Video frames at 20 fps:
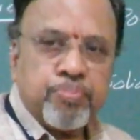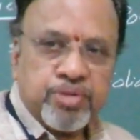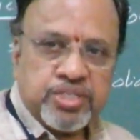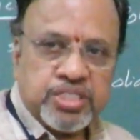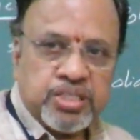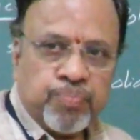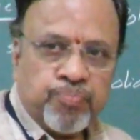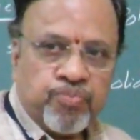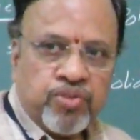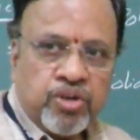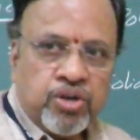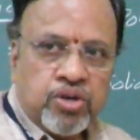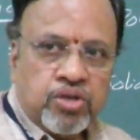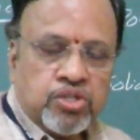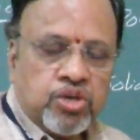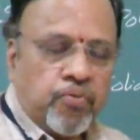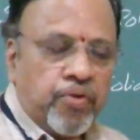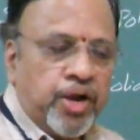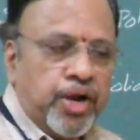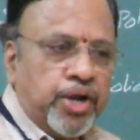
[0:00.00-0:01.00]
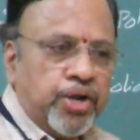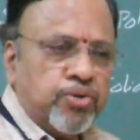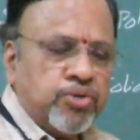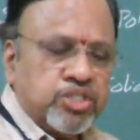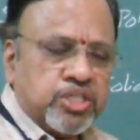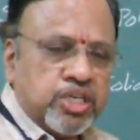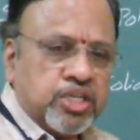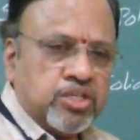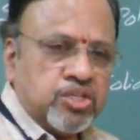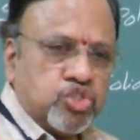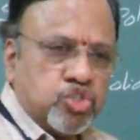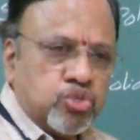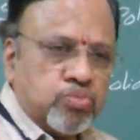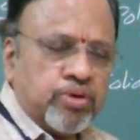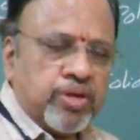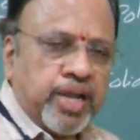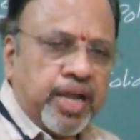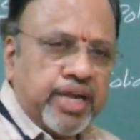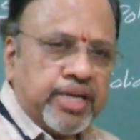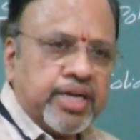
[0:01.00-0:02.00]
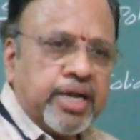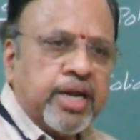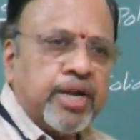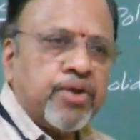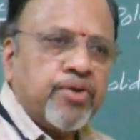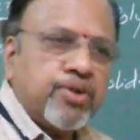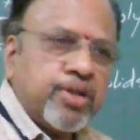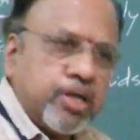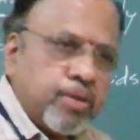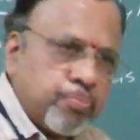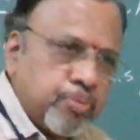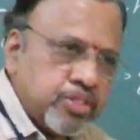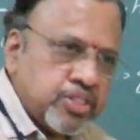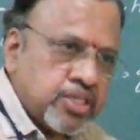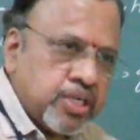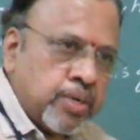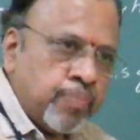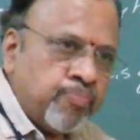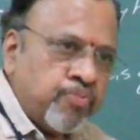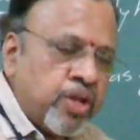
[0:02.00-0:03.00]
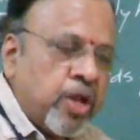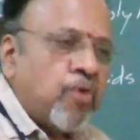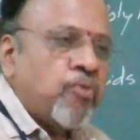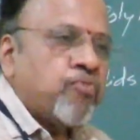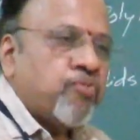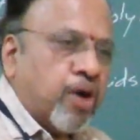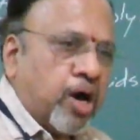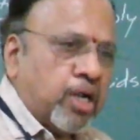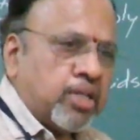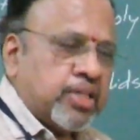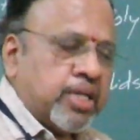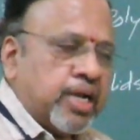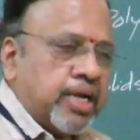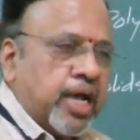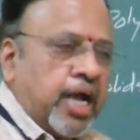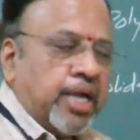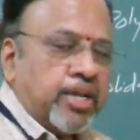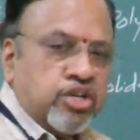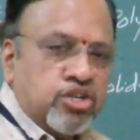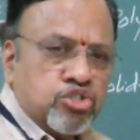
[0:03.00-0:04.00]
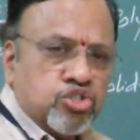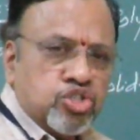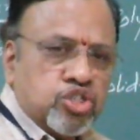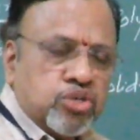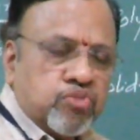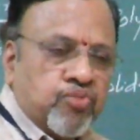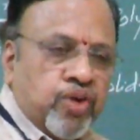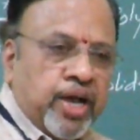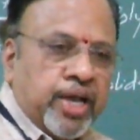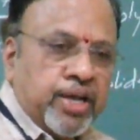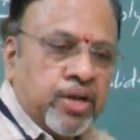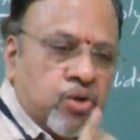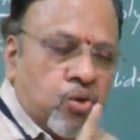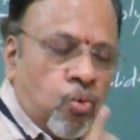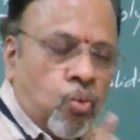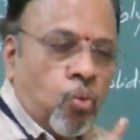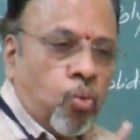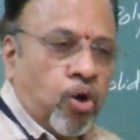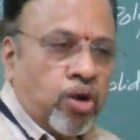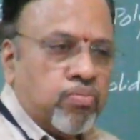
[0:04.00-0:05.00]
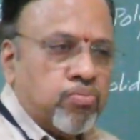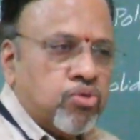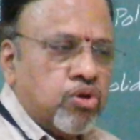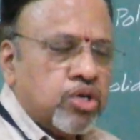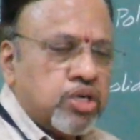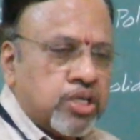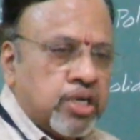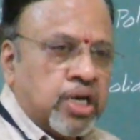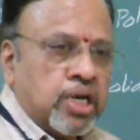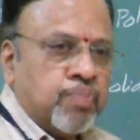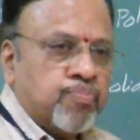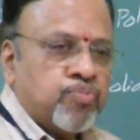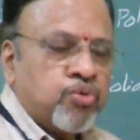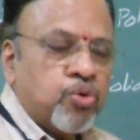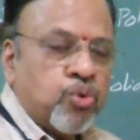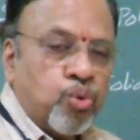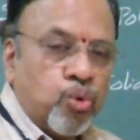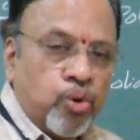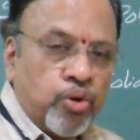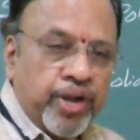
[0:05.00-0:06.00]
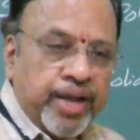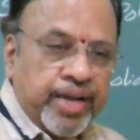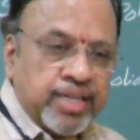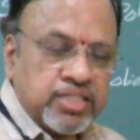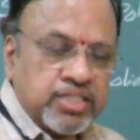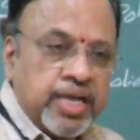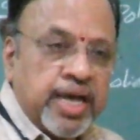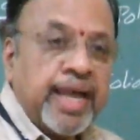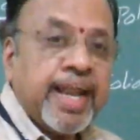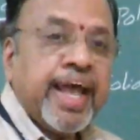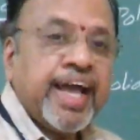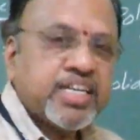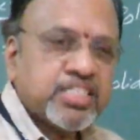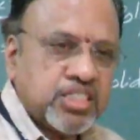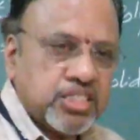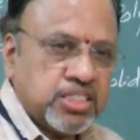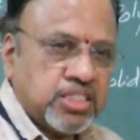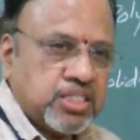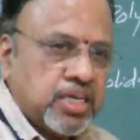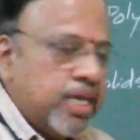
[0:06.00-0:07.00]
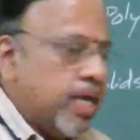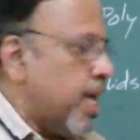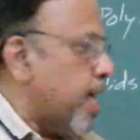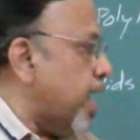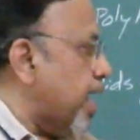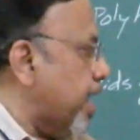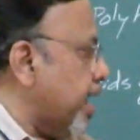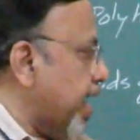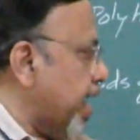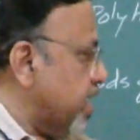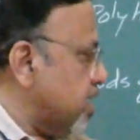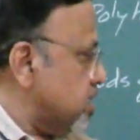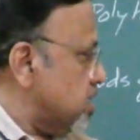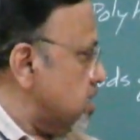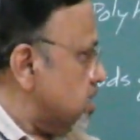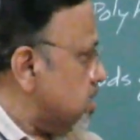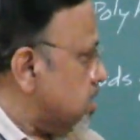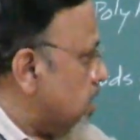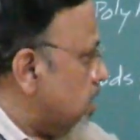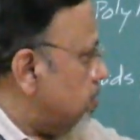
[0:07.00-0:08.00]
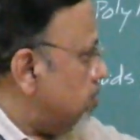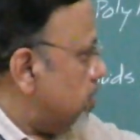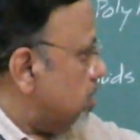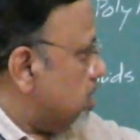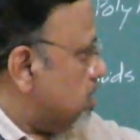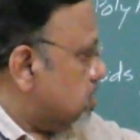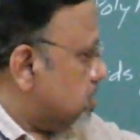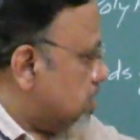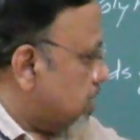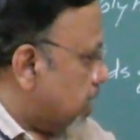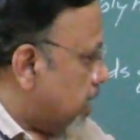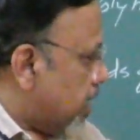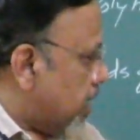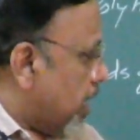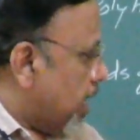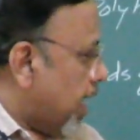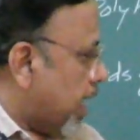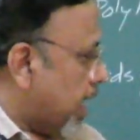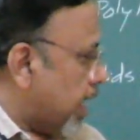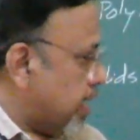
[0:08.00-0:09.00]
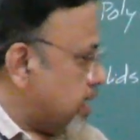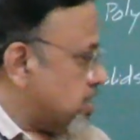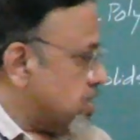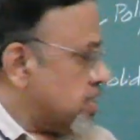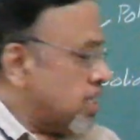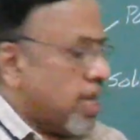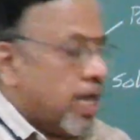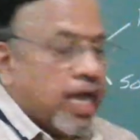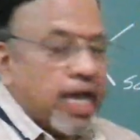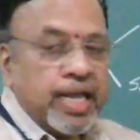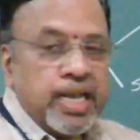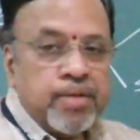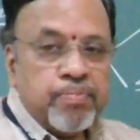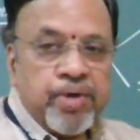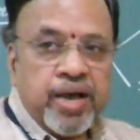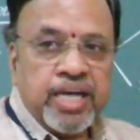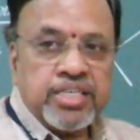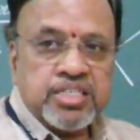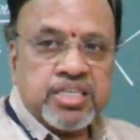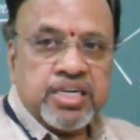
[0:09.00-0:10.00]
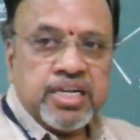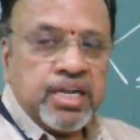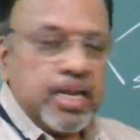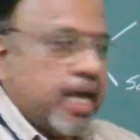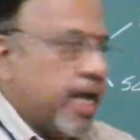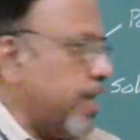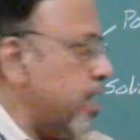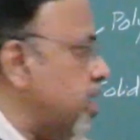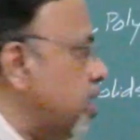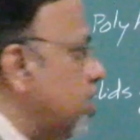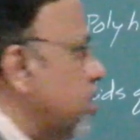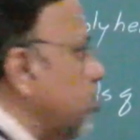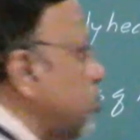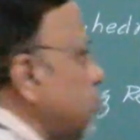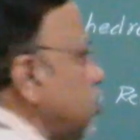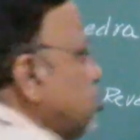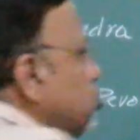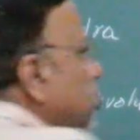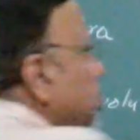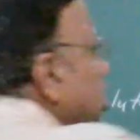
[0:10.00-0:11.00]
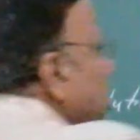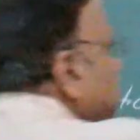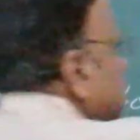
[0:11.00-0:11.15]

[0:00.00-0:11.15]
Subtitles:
prism. So when do you say this to be right and regular prism? For that I need to define one more term known as an axis. An axis can be considered as an imaginary line which will be